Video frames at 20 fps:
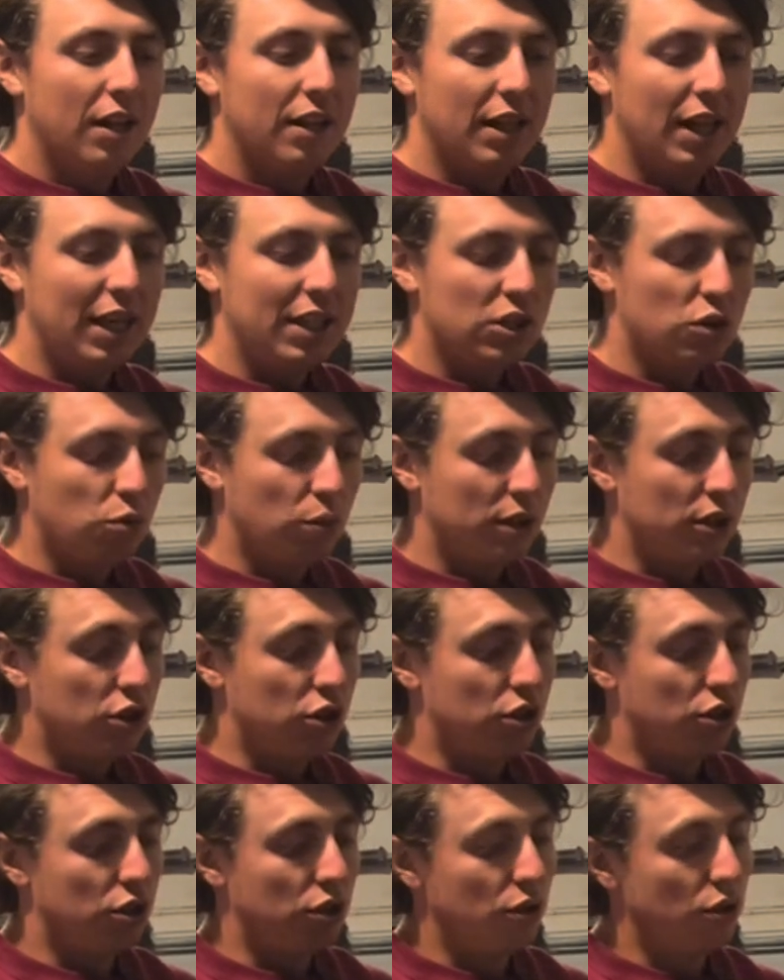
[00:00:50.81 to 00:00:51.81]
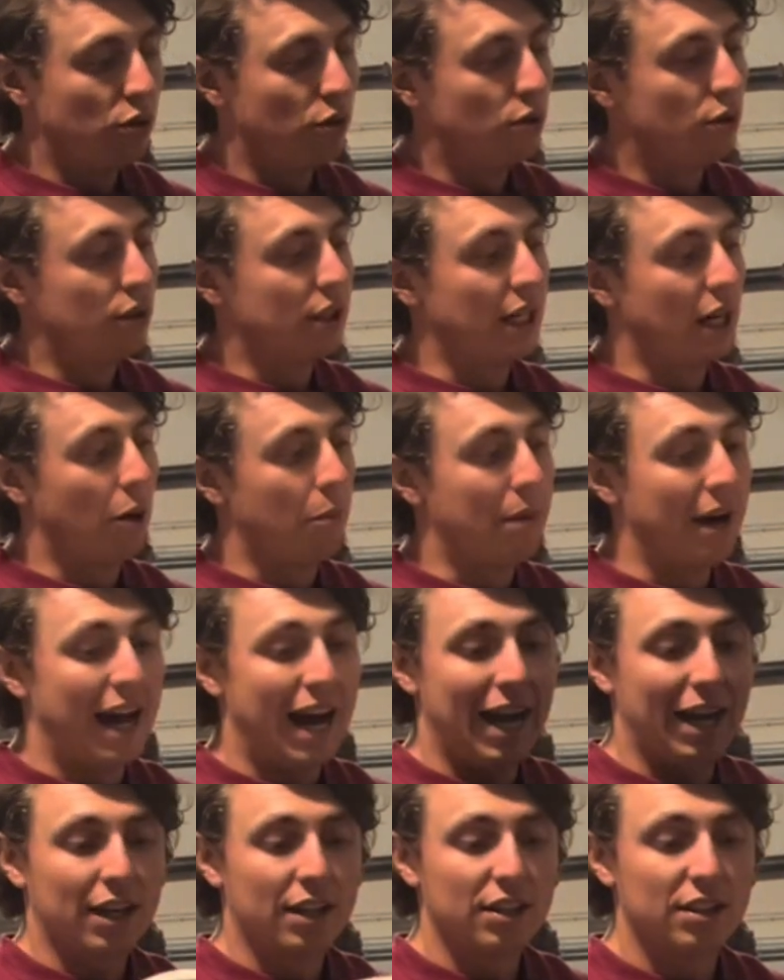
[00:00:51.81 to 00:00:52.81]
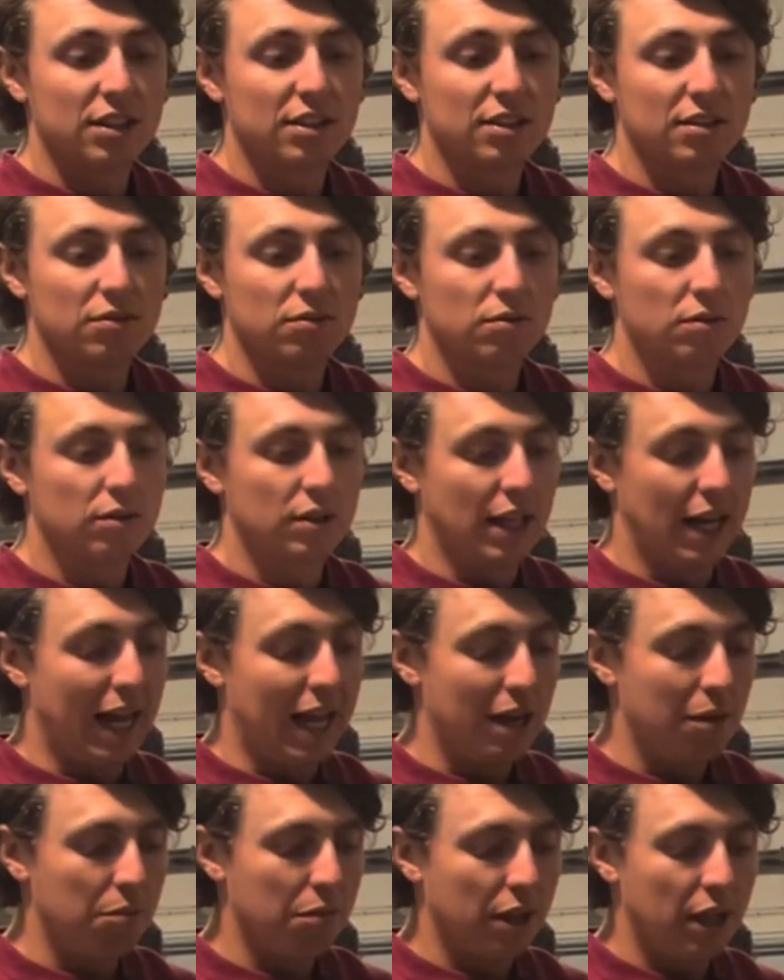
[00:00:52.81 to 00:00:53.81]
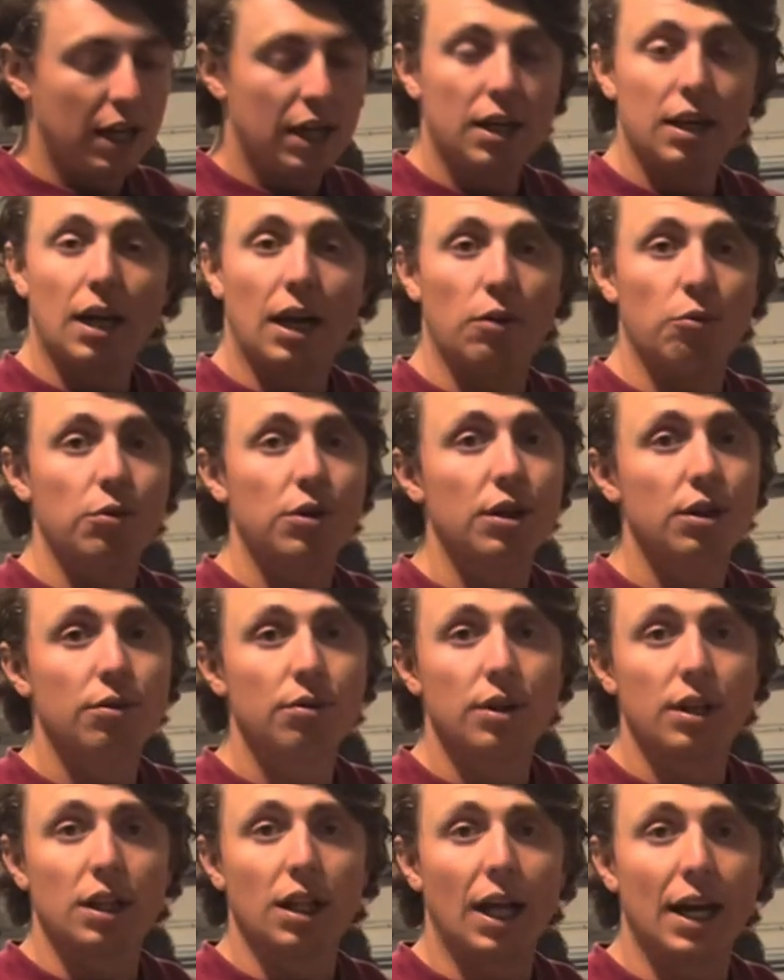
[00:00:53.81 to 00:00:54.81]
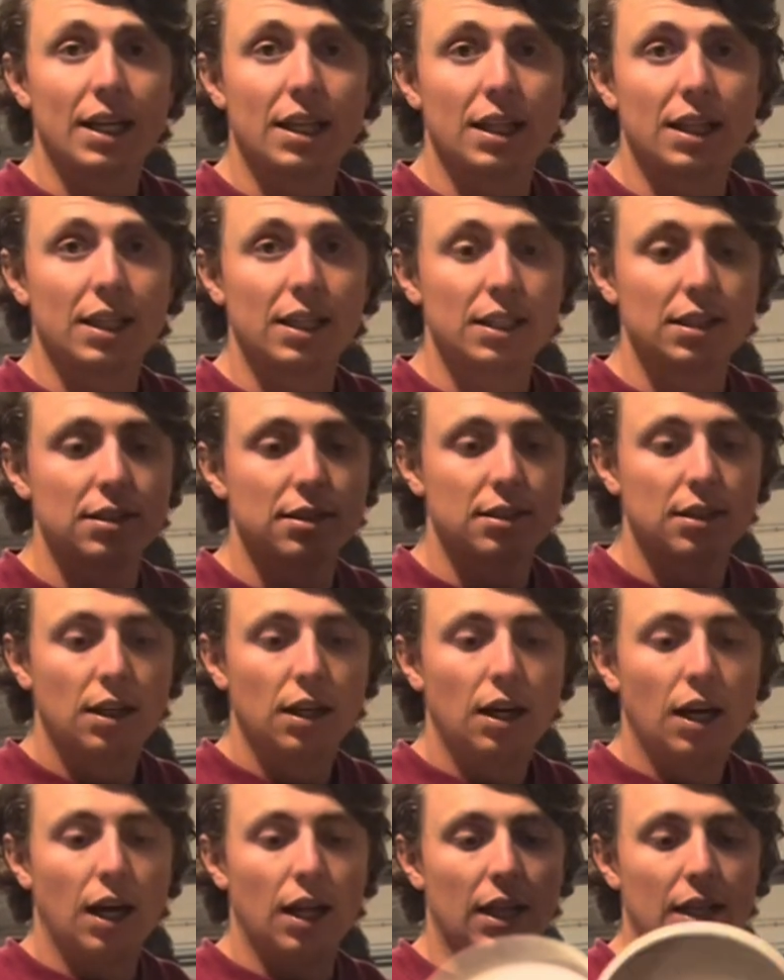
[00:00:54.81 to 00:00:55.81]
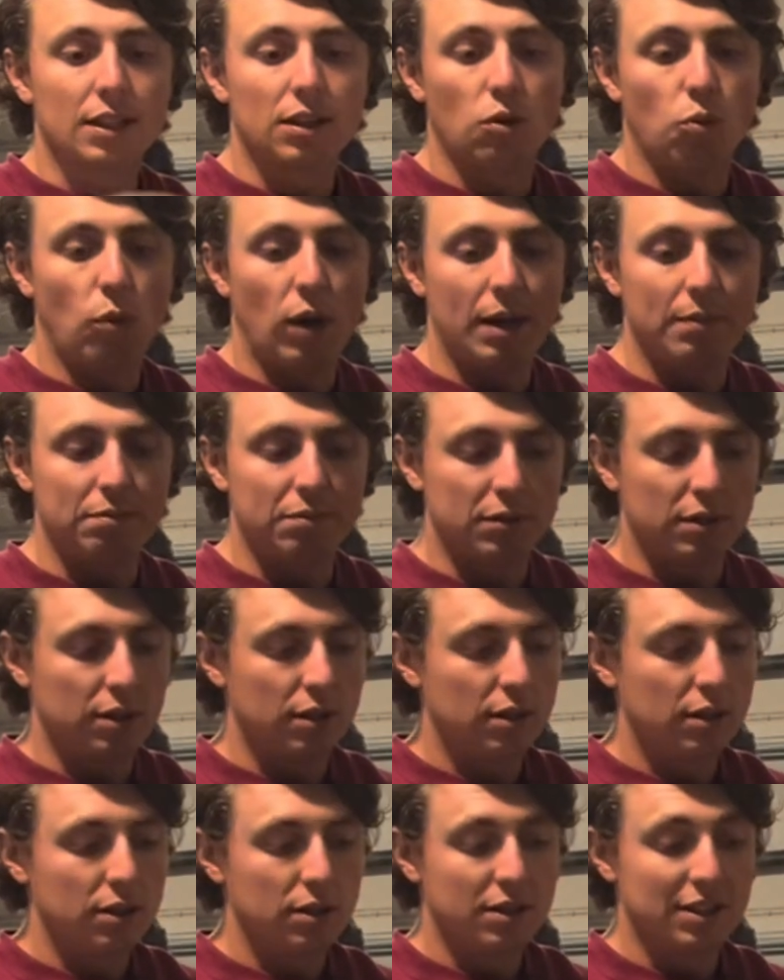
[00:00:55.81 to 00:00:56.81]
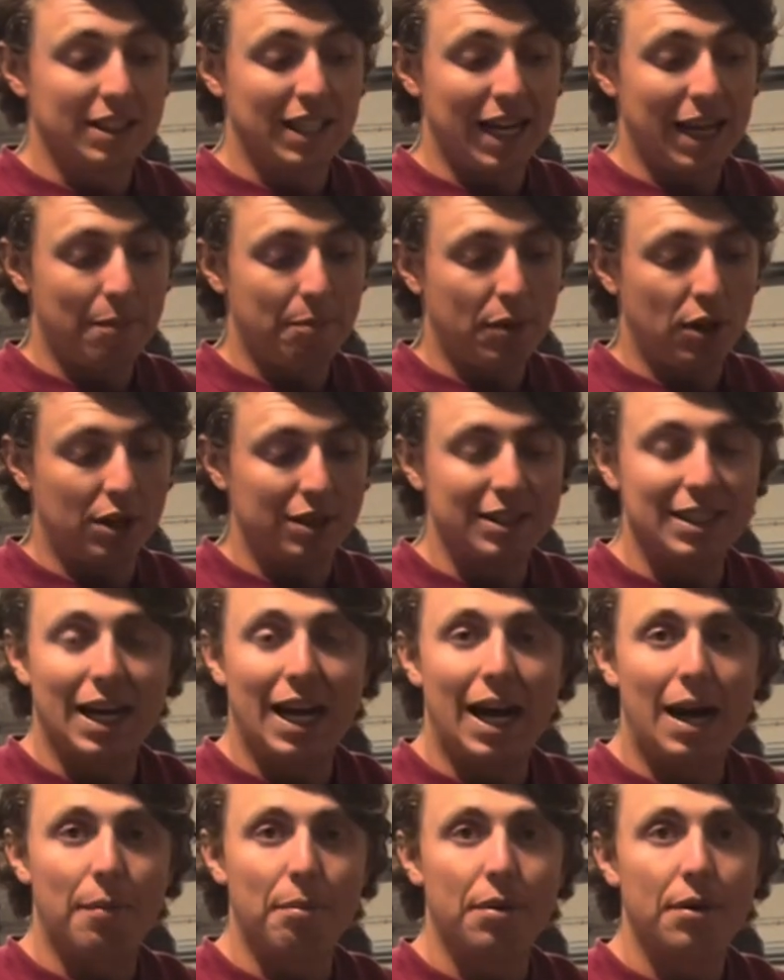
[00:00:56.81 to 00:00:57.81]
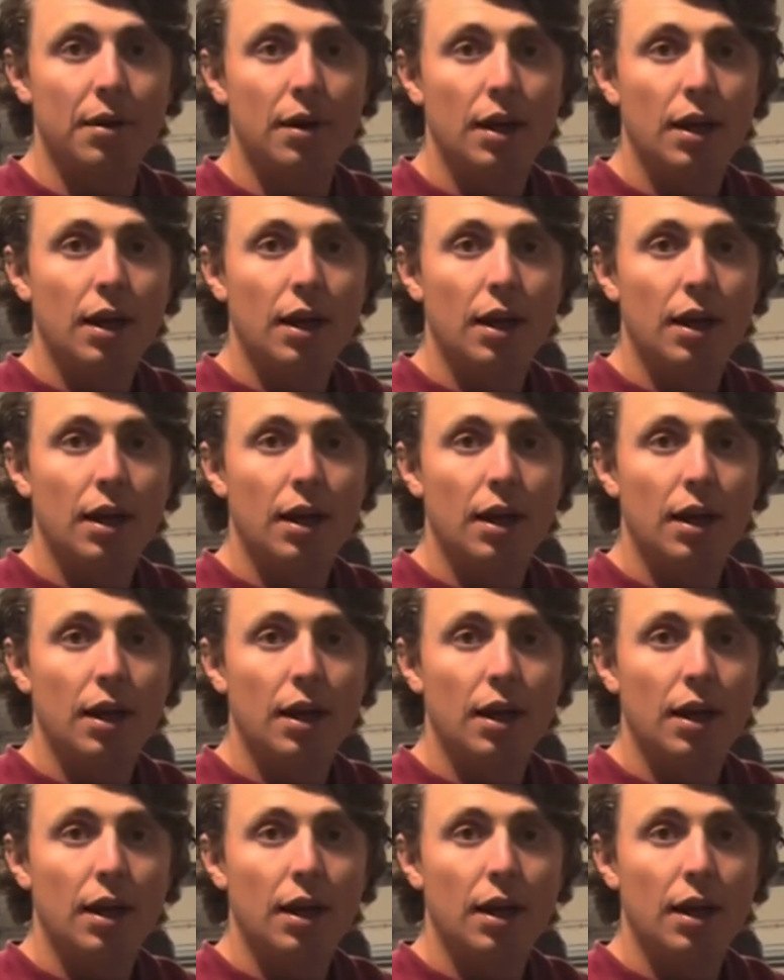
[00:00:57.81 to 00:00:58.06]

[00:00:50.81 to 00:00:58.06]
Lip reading: Then I switched to the Alpacas, the End Blend. I really like these. I like the wiped stamp on top,